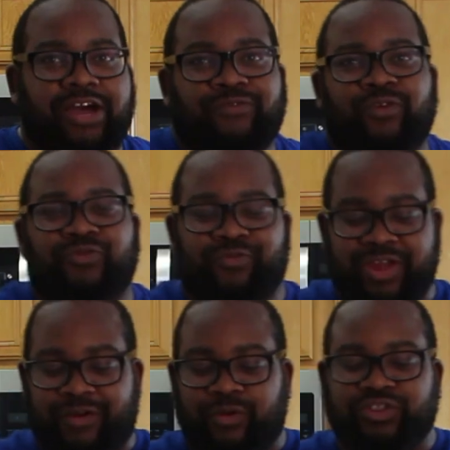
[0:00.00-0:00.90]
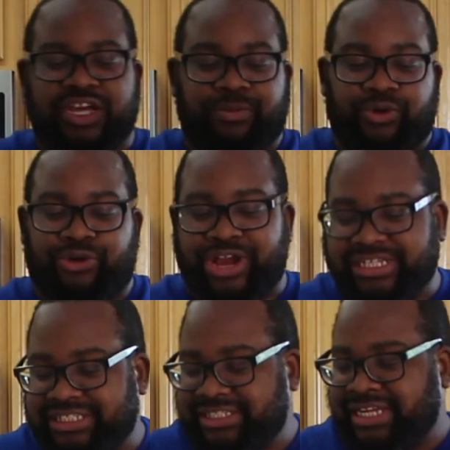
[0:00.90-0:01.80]
is Evo from Evo's Edible
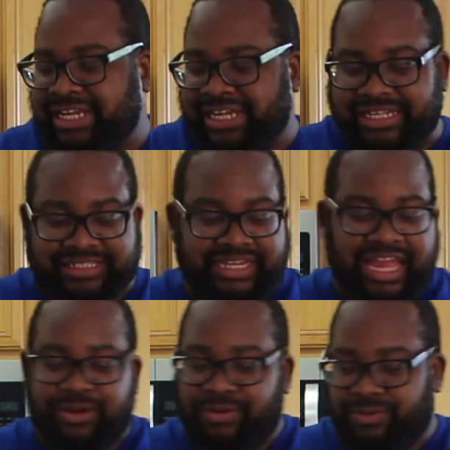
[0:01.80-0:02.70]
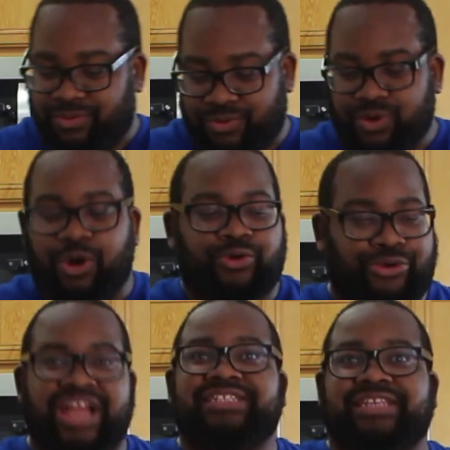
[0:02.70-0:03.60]
Creation, and today we're gonna
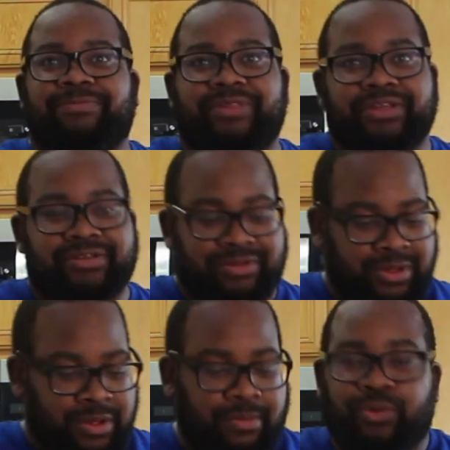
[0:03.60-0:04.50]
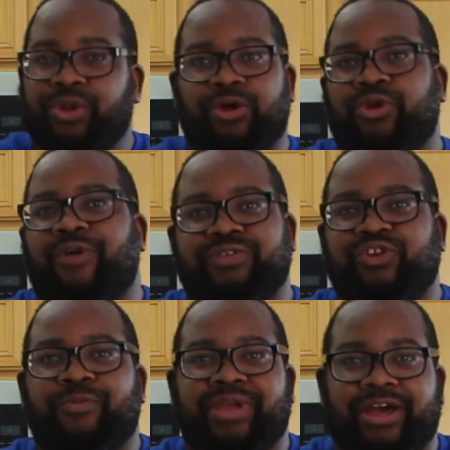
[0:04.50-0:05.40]
create something, but we don't know if it's
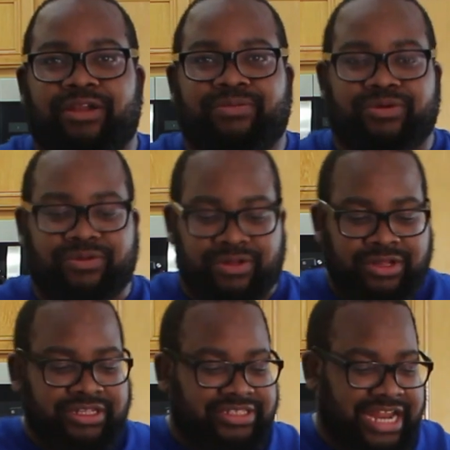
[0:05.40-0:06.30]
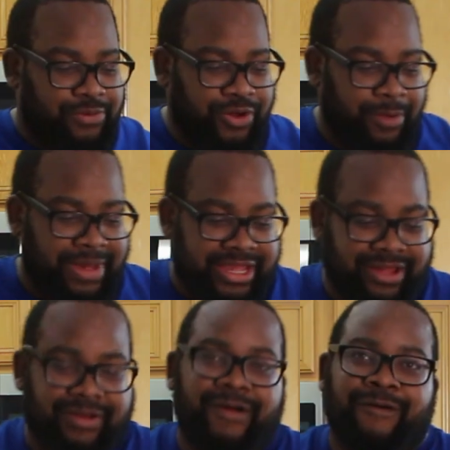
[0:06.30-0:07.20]
gonna be edible. Today we are
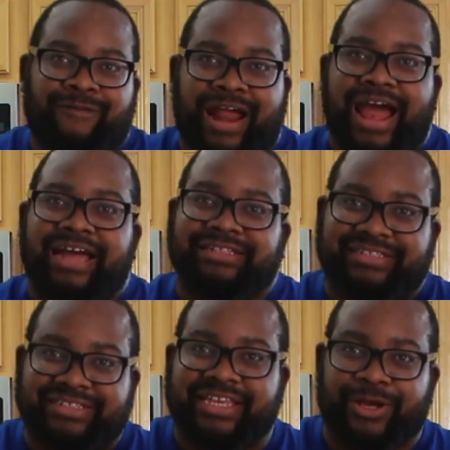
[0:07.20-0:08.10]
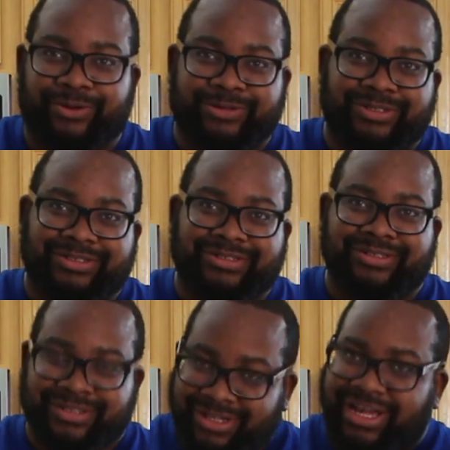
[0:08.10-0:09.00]
making fried Skittles.
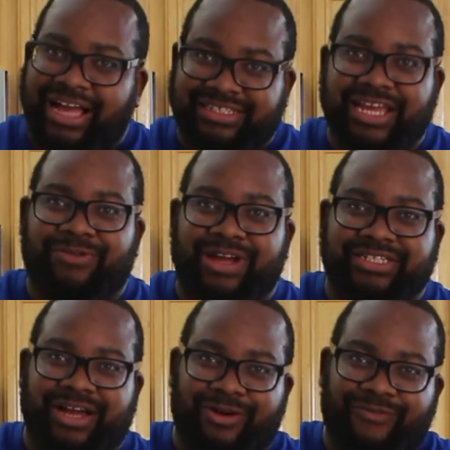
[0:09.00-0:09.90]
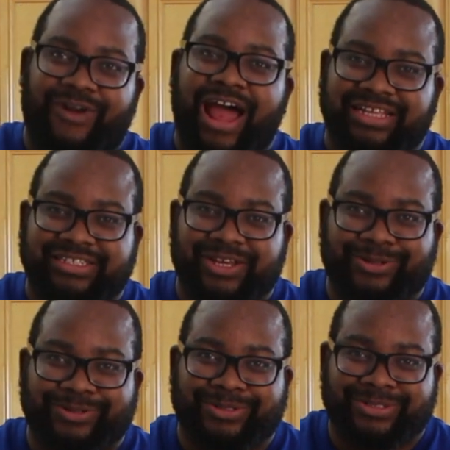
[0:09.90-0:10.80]
I said it right, y'all. Fried
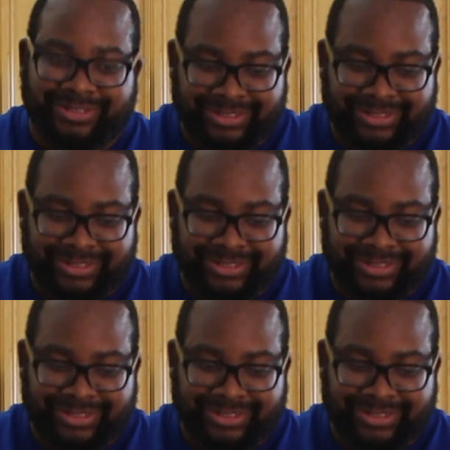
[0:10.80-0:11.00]
Skittles.